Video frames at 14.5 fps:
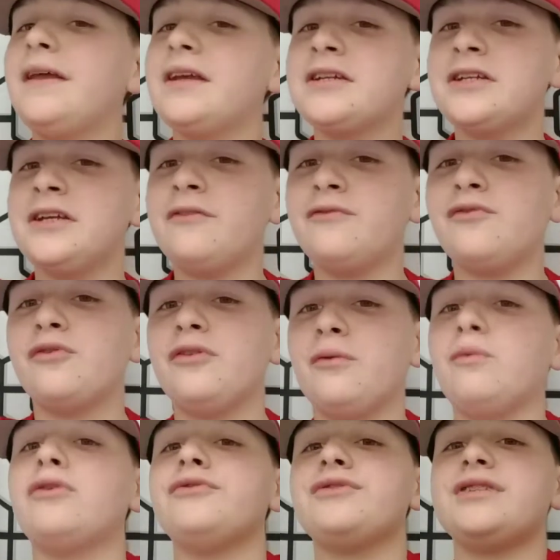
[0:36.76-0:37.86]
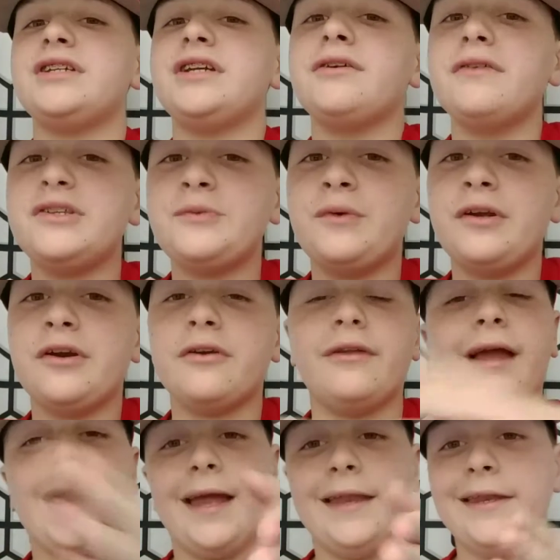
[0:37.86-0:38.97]
prediction for the World Series winner
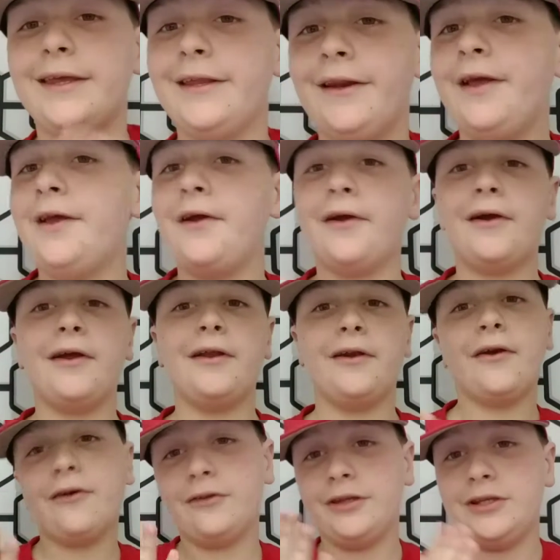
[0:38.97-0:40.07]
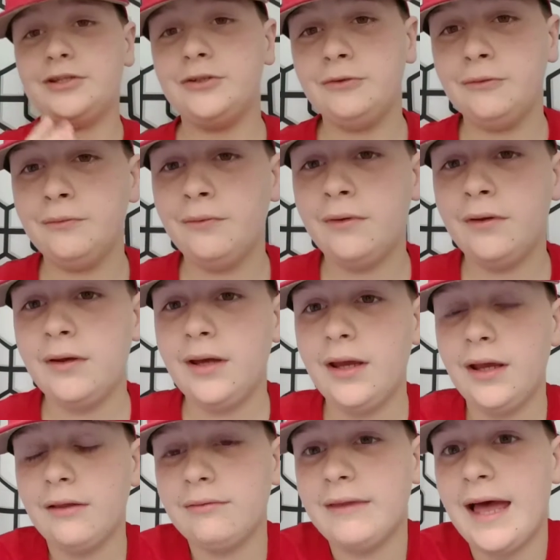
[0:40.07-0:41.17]
like I did in early June
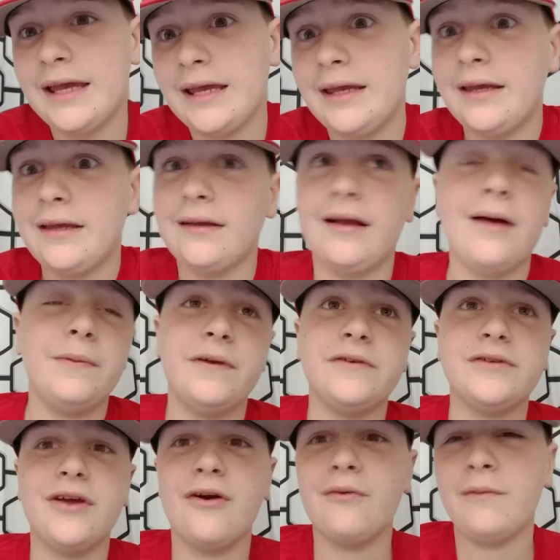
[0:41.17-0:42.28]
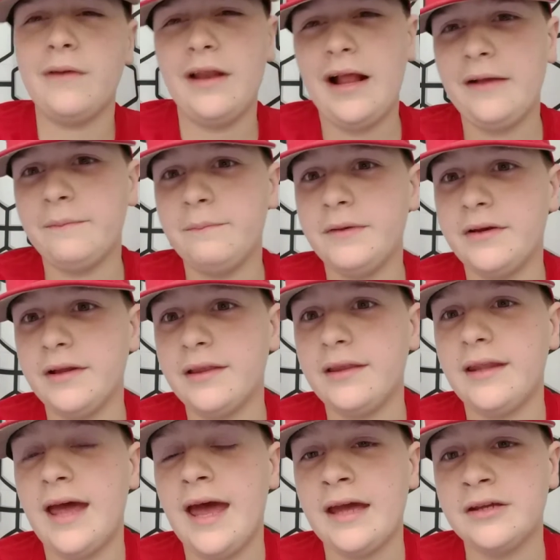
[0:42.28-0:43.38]
a couple years ago, and I
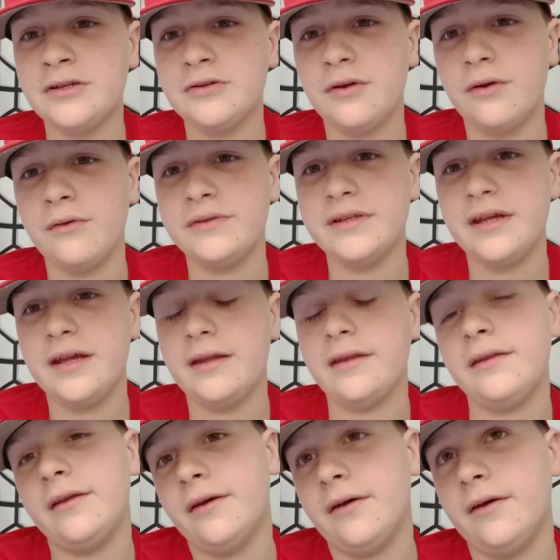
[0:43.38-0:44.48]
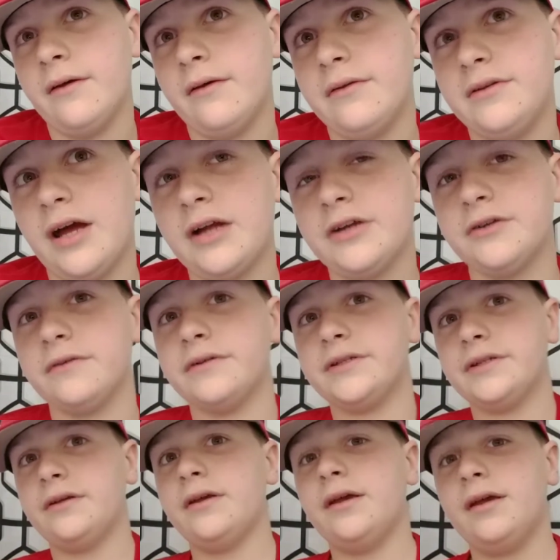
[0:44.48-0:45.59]
predicted the Astros and the
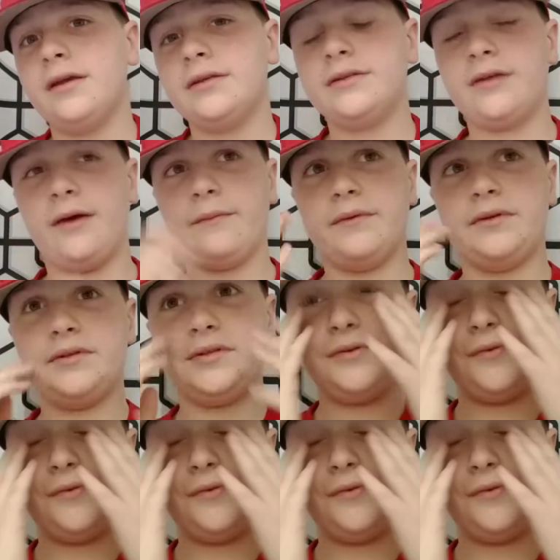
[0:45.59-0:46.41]
Dodgers. So that was